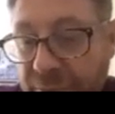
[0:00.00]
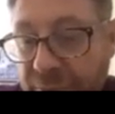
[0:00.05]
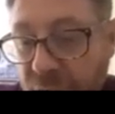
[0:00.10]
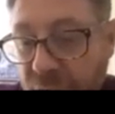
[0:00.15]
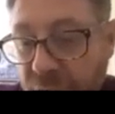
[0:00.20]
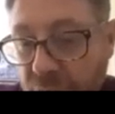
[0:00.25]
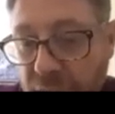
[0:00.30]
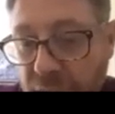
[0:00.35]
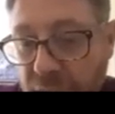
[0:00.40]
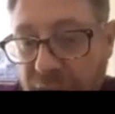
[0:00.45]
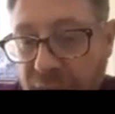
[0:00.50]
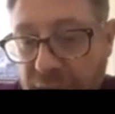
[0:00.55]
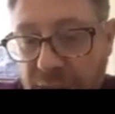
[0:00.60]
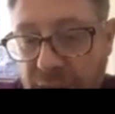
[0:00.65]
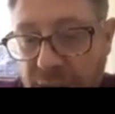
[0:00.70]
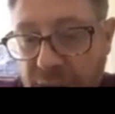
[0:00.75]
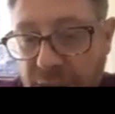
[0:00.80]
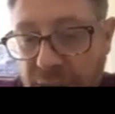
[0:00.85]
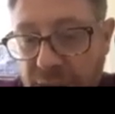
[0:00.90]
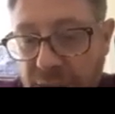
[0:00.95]
the fibular
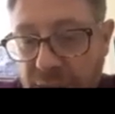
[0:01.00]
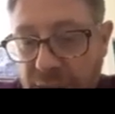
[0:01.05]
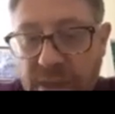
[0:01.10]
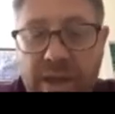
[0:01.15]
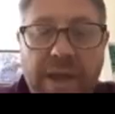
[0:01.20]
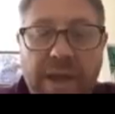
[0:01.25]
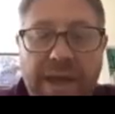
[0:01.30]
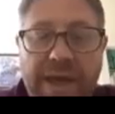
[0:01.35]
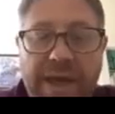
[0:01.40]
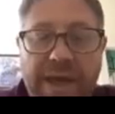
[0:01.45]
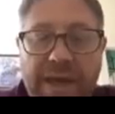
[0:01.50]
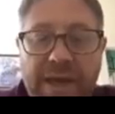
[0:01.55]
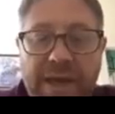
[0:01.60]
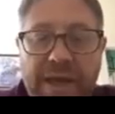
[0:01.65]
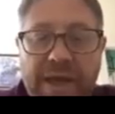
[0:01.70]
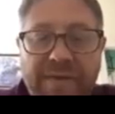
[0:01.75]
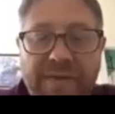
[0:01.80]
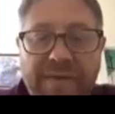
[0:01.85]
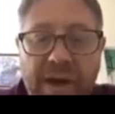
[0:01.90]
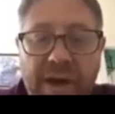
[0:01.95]
artery,
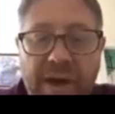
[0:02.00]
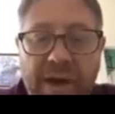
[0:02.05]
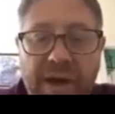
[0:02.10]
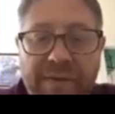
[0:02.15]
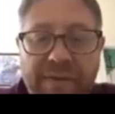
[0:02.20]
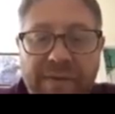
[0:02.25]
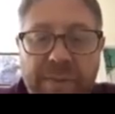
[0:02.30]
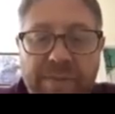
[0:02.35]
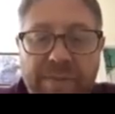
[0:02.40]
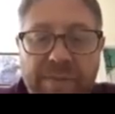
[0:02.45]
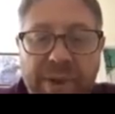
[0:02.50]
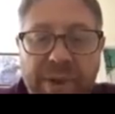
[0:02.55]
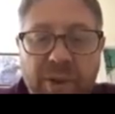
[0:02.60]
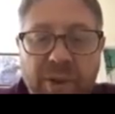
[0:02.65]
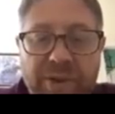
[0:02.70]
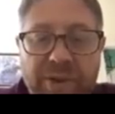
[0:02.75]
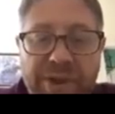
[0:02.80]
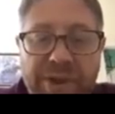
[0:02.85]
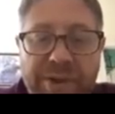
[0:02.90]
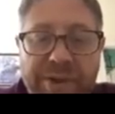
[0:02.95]
and give off the
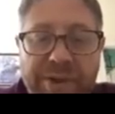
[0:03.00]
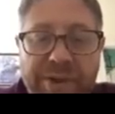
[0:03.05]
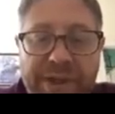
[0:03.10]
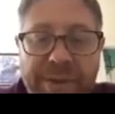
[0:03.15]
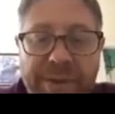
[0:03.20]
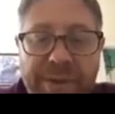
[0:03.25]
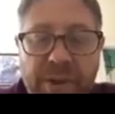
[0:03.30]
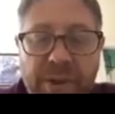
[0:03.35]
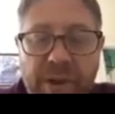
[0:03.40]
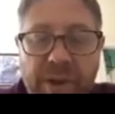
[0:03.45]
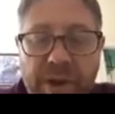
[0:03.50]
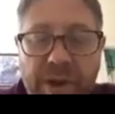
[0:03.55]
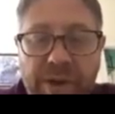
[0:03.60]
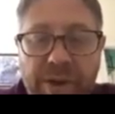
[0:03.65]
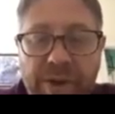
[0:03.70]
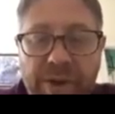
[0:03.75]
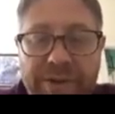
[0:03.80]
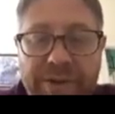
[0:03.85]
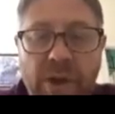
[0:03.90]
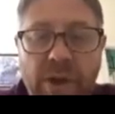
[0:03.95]
posterior
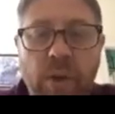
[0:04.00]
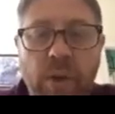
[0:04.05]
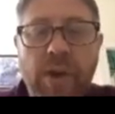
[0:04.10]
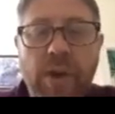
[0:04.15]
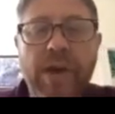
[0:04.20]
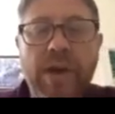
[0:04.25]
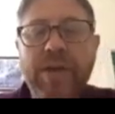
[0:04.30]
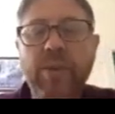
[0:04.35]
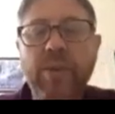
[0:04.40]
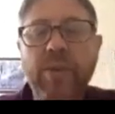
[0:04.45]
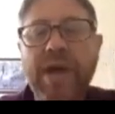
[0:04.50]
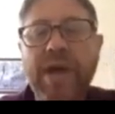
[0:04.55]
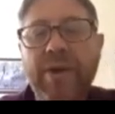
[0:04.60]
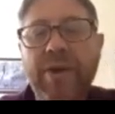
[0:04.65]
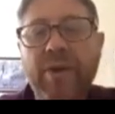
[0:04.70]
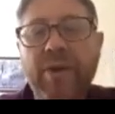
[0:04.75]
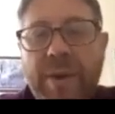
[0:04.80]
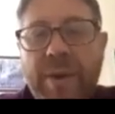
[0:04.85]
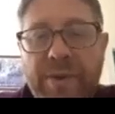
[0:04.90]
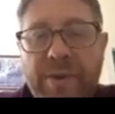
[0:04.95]
tibial artery. So the
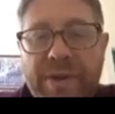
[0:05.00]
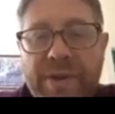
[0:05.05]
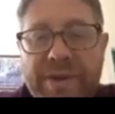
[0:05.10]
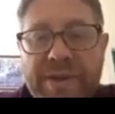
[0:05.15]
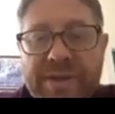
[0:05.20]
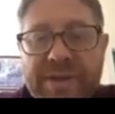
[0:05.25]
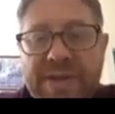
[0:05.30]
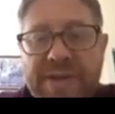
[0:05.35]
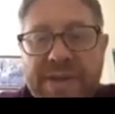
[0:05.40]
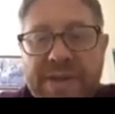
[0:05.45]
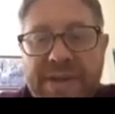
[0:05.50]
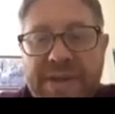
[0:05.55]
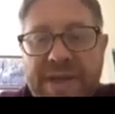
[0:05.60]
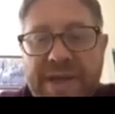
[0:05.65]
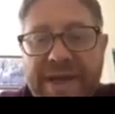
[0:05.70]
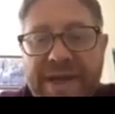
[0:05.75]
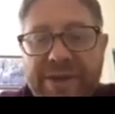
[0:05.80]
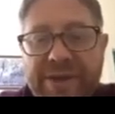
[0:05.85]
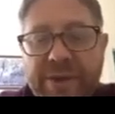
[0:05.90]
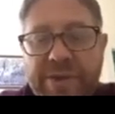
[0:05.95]
way I remember this is
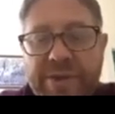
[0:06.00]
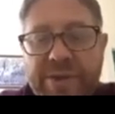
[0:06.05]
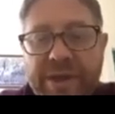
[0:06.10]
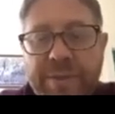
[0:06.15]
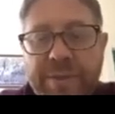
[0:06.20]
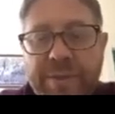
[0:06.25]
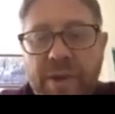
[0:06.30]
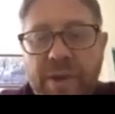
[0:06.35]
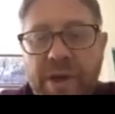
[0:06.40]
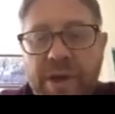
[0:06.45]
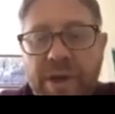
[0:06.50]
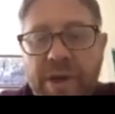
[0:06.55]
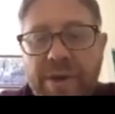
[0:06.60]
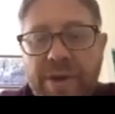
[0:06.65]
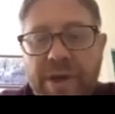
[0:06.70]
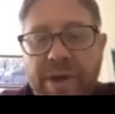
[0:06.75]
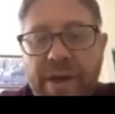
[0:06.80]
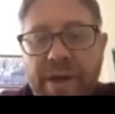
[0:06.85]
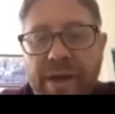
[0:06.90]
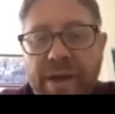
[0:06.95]
that the anterior tibial
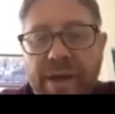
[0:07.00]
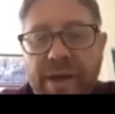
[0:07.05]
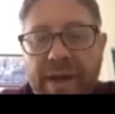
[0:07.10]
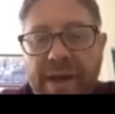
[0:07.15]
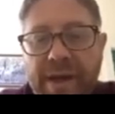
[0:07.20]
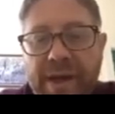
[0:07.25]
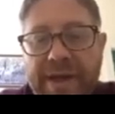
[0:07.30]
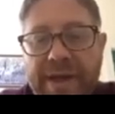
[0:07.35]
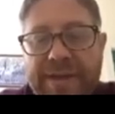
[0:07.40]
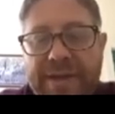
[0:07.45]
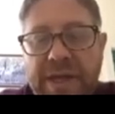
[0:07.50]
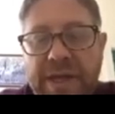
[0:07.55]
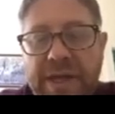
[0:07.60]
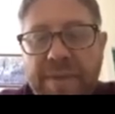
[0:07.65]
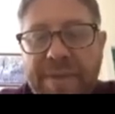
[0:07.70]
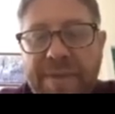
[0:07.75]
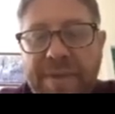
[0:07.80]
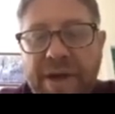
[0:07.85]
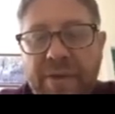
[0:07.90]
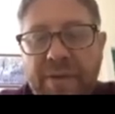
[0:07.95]
artery has to
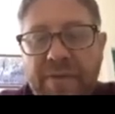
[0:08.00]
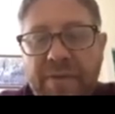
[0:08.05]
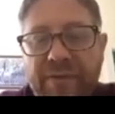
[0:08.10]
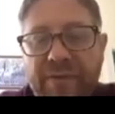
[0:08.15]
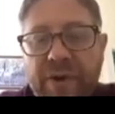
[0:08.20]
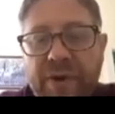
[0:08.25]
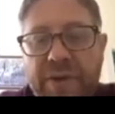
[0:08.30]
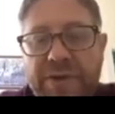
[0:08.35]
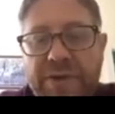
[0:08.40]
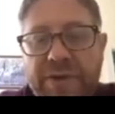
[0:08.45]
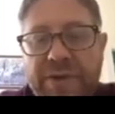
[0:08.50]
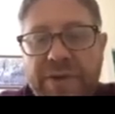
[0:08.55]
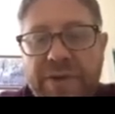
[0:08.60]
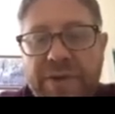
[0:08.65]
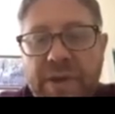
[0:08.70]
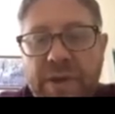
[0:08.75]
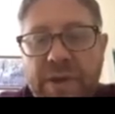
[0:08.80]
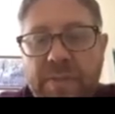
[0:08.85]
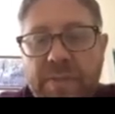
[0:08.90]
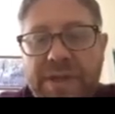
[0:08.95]
come out
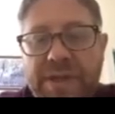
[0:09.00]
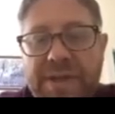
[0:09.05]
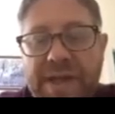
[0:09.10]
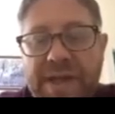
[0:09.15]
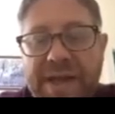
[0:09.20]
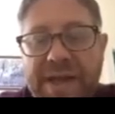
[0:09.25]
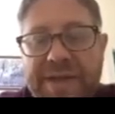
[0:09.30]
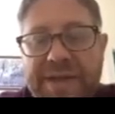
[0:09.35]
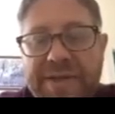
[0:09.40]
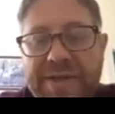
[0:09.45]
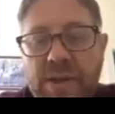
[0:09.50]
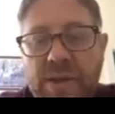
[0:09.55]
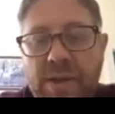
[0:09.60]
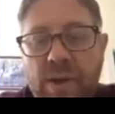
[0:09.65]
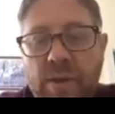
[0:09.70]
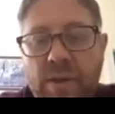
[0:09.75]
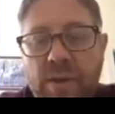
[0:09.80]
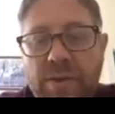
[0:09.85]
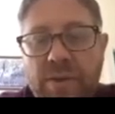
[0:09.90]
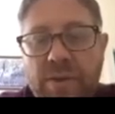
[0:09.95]
first because it has
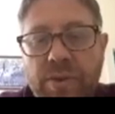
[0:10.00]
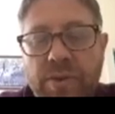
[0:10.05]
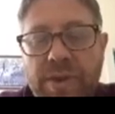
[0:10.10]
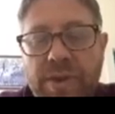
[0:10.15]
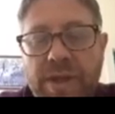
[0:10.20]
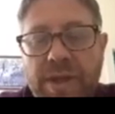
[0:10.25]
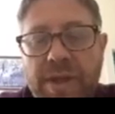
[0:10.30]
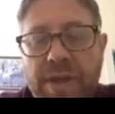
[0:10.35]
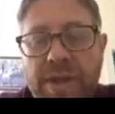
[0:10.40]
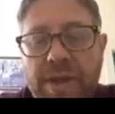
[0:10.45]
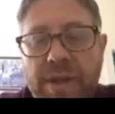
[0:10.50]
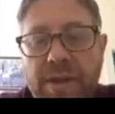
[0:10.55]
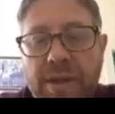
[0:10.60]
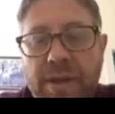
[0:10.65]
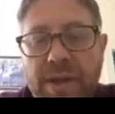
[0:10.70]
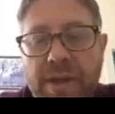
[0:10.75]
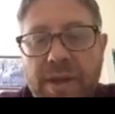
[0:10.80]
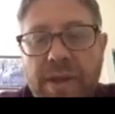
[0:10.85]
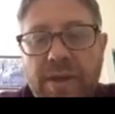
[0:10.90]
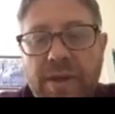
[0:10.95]
to go through
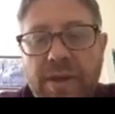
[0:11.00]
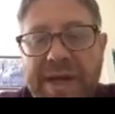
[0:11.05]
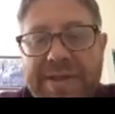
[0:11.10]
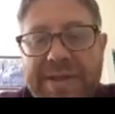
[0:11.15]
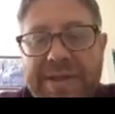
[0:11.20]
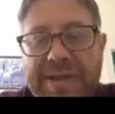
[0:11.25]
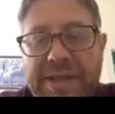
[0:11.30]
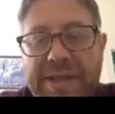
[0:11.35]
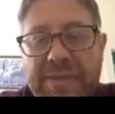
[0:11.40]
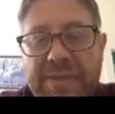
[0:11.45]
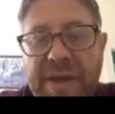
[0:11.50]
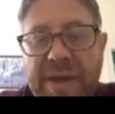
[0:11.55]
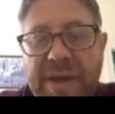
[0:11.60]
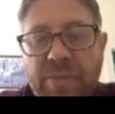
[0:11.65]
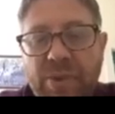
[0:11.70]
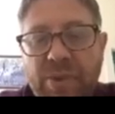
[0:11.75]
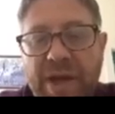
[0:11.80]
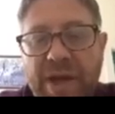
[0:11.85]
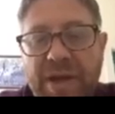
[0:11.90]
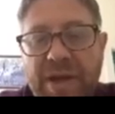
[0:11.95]
the interosseous
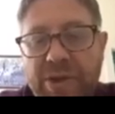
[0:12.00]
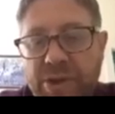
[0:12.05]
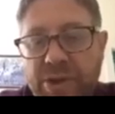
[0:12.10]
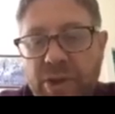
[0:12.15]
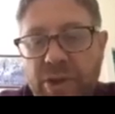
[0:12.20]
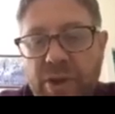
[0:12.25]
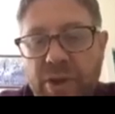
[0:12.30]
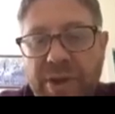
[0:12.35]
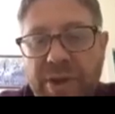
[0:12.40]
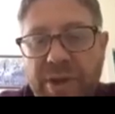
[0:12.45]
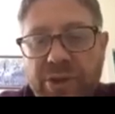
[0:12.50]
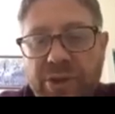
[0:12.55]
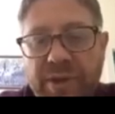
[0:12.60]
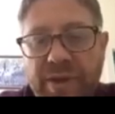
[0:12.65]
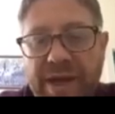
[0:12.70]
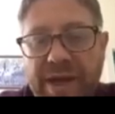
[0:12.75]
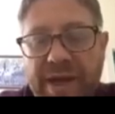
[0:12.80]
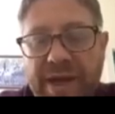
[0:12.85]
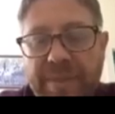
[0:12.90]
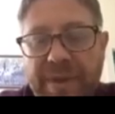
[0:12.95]
membrane. I'll show you a picture
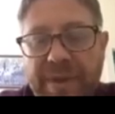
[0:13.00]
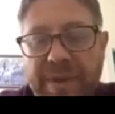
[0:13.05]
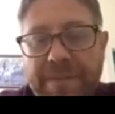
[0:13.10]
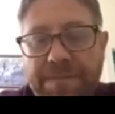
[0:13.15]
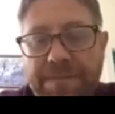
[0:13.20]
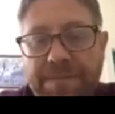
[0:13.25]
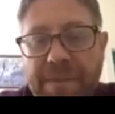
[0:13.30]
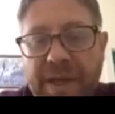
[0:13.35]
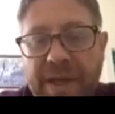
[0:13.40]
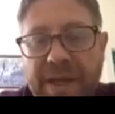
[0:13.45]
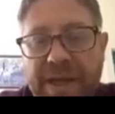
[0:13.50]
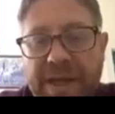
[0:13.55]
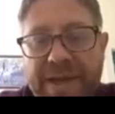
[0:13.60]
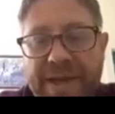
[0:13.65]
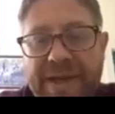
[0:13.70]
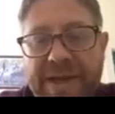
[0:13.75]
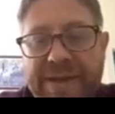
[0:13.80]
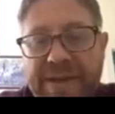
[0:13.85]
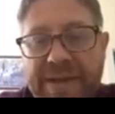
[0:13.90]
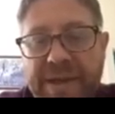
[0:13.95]
of that in a minute. And
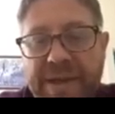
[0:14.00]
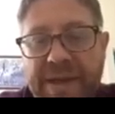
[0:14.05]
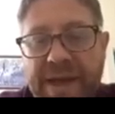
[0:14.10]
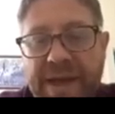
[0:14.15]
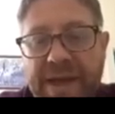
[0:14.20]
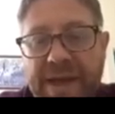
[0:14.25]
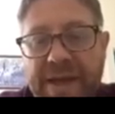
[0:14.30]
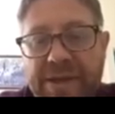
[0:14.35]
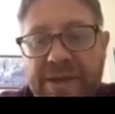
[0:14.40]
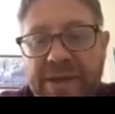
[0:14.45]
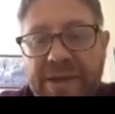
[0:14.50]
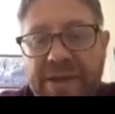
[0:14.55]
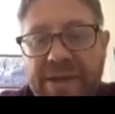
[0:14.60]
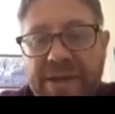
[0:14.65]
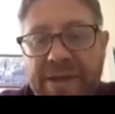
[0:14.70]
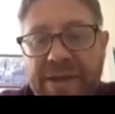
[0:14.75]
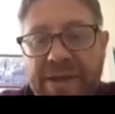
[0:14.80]
that's going to get into the